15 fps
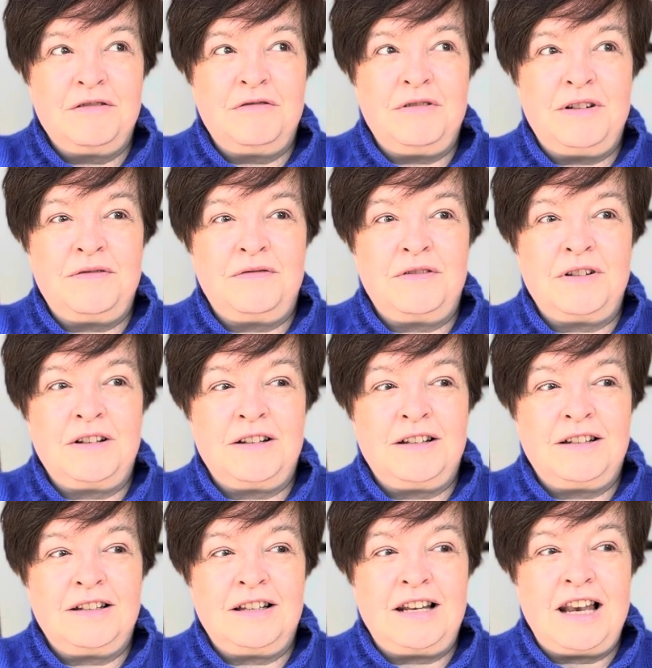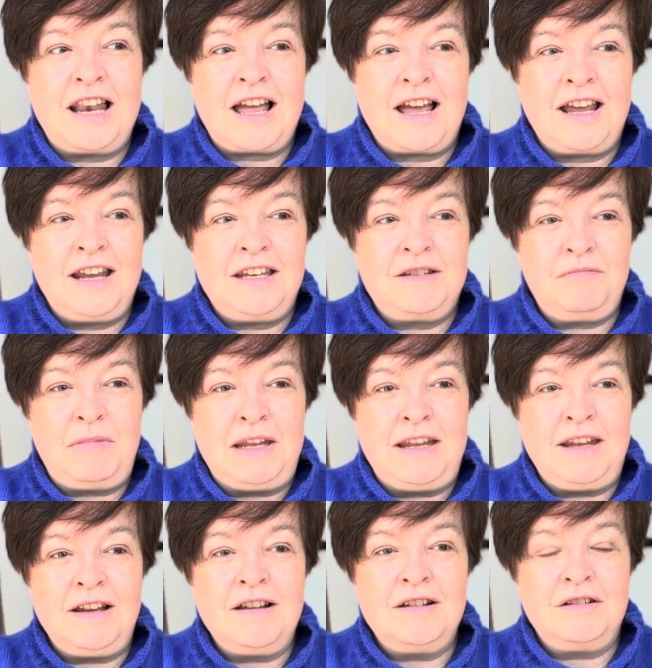with the light
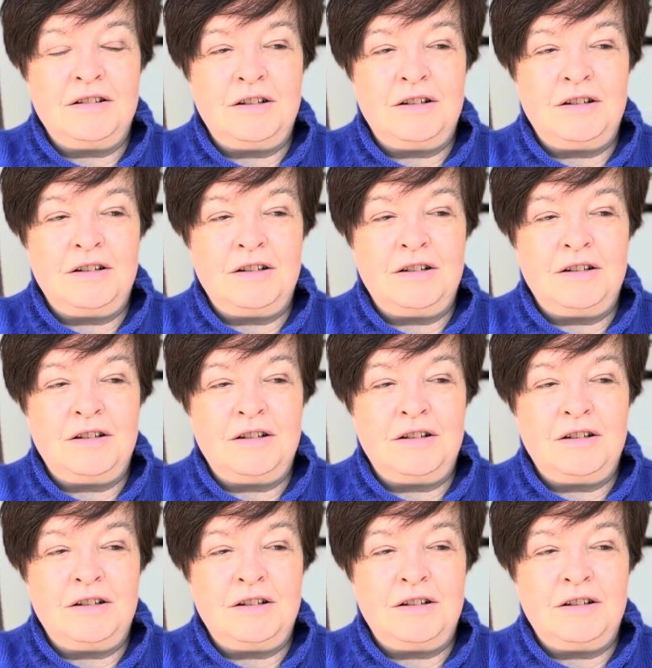being